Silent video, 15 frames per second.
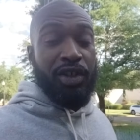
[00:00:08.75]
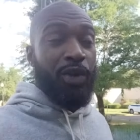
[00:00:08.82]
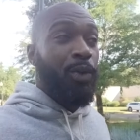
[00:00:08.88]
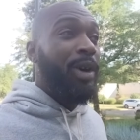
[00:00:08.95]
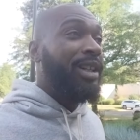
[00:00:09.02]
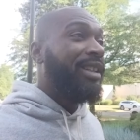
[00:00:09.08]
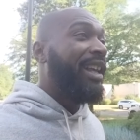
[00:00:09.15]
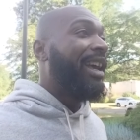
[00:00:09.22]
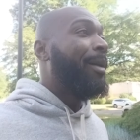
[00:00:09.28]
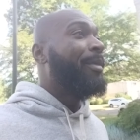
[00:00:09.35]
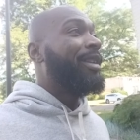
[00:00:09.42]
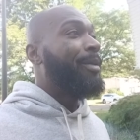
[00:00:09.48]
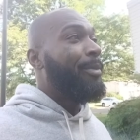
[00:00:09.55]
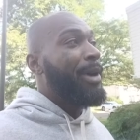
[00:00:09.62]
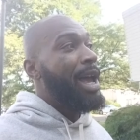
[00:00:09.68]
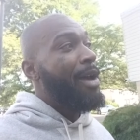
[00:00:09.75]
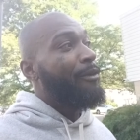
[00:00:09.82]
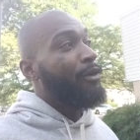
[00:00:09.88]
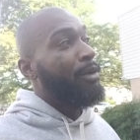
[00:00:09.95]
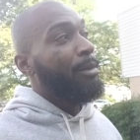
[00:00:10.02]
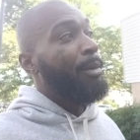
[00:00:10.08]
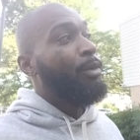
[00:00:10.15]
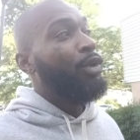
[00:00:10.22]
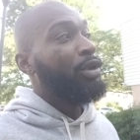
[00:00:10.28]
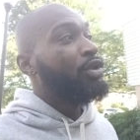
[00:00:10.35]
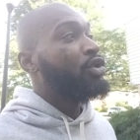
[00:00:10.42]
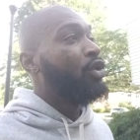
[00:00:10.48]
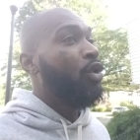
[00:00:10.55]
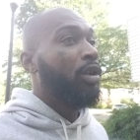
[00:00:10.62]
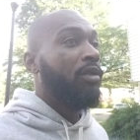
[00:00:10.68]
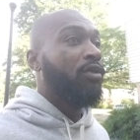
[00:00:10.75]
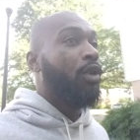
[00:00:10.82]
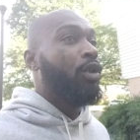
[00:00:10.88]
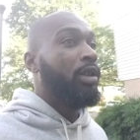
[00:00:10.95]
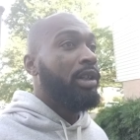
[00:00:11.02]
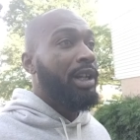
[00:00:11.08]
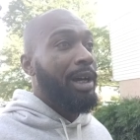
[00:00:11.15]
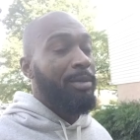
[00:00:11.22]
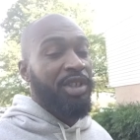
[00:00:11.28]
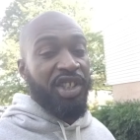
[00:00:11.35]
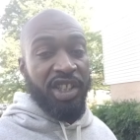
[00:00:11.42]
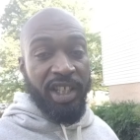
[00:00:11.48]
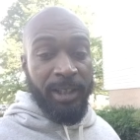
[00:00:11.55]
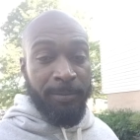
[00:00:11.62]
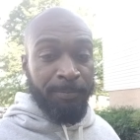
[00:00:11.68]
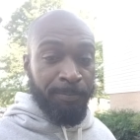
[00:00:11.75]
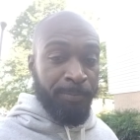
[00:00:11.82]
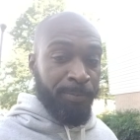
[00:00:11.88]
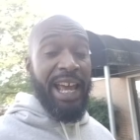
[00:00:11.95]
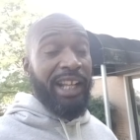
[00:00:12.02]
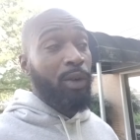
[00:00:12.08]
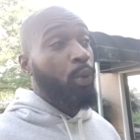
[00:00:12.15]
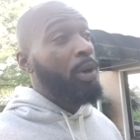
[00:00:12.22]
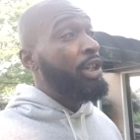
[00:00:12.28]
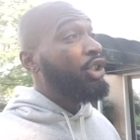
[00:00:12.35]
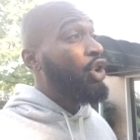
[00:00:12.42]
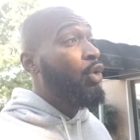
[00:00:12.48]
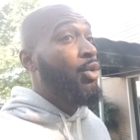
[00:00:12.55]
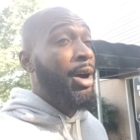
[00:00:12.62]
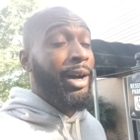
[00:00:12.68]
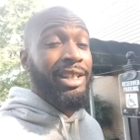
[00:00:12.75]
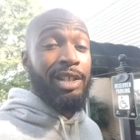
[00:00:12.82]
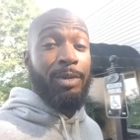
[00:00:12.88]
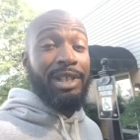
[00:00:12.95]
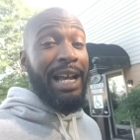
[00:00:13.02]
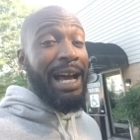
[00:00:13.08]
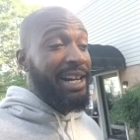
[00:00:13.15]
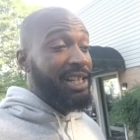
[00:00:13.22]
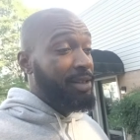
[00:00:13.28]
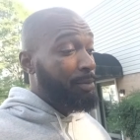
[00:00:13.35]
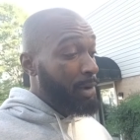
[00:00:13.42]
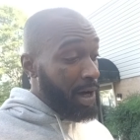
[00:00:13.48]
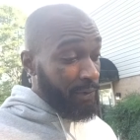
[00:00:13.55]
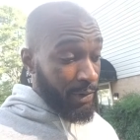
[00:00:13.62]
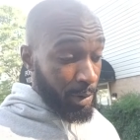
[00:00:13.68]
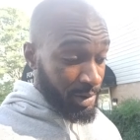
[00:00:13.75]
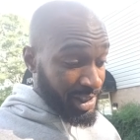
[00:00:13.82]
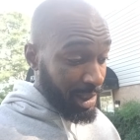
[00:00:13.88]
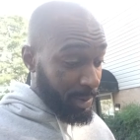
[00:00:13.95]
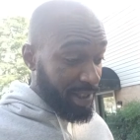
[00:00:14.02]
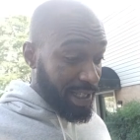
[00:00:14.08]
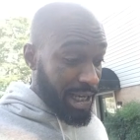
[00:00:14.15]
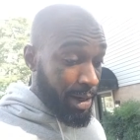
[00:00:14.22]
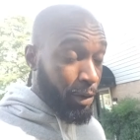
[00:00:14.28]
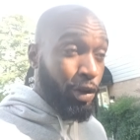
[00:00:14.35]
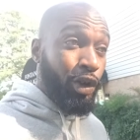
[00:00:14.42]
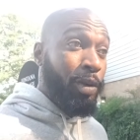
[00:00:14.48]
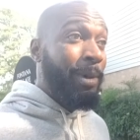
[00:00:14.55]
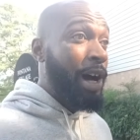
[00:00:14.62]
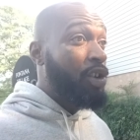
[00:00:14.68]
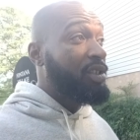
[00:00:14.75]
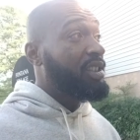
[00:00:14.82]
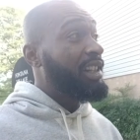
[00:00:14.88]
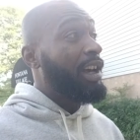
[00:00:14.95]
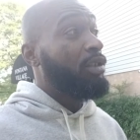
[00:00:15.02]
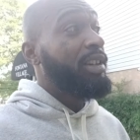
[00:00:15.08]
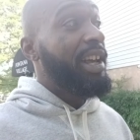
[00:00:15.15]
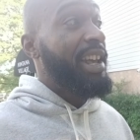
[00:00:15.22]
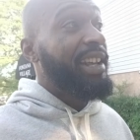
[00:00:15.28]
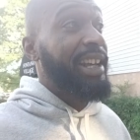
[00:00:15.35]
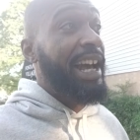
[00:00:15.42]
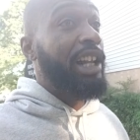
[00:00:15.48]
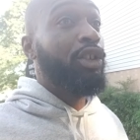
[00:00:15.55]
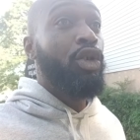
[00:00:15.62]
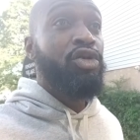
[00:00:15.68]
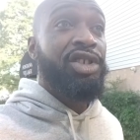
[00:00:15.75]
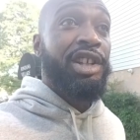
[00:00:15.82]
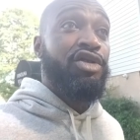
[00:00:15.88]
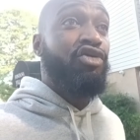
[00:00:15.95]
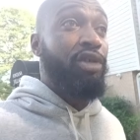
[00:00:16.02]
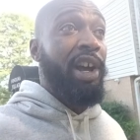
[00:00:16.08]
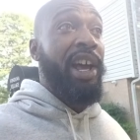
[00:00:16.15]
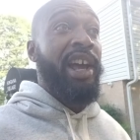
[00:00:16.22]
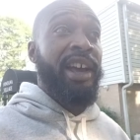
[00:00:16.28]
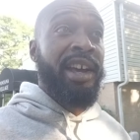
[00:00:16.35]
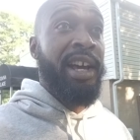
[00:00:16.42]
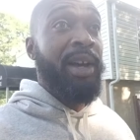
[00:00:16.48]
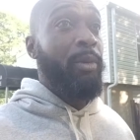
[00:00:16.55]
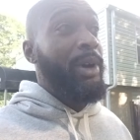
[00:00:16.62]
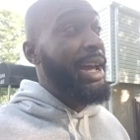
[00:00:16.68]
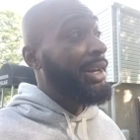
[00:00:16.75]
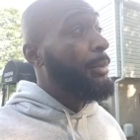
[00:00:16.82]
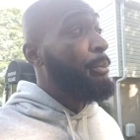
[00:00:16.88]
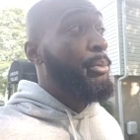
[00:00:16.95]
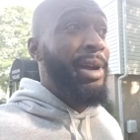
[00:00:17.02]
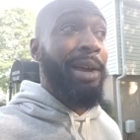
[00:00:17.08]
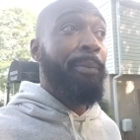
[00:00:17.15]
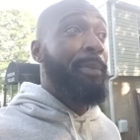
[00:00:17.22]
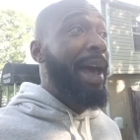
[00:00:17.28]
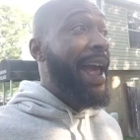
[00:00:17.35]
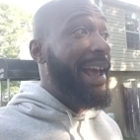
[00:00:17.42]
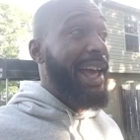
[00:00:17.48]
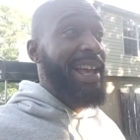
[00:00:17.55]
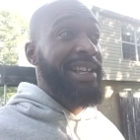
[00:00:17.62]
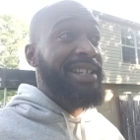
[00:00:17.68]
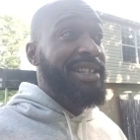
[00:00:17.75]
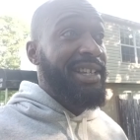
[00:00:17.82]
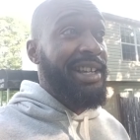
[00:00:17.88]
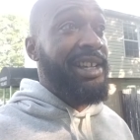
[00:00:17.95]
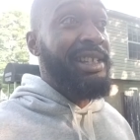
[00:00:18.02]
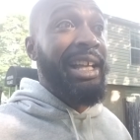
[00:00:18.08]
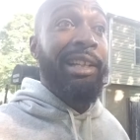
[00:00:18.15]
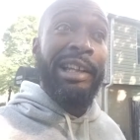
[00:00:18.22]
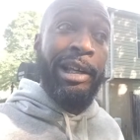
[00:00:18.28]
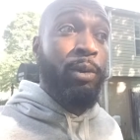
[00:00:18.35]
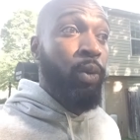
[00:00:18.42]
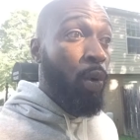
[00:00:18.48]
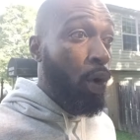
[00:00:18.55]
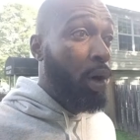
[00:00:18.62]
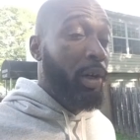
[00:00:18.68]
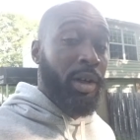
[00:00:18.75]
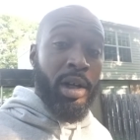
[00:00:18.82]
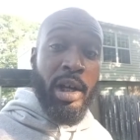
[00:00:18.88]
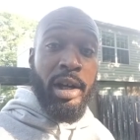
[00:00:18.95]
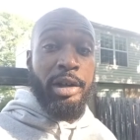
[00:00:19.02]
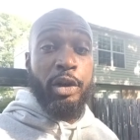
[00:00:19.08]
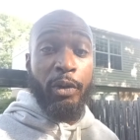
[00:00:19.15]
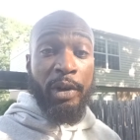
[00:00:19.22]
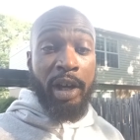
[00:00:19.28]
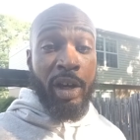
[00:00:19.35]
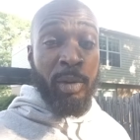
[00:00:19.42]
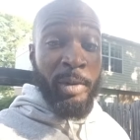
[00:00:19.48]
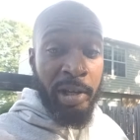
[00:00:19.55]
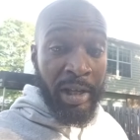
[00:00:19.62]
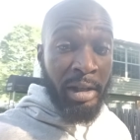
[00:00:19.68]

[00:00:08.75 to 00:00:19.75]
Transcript: So one day I'm in the bathroom, I'm on the toilet rolling up and shit. At the window up, because it was hot as motherfucker summertime. You know, them houses down there ain't got no central air. We had them big back ACs that leak water. You feel me?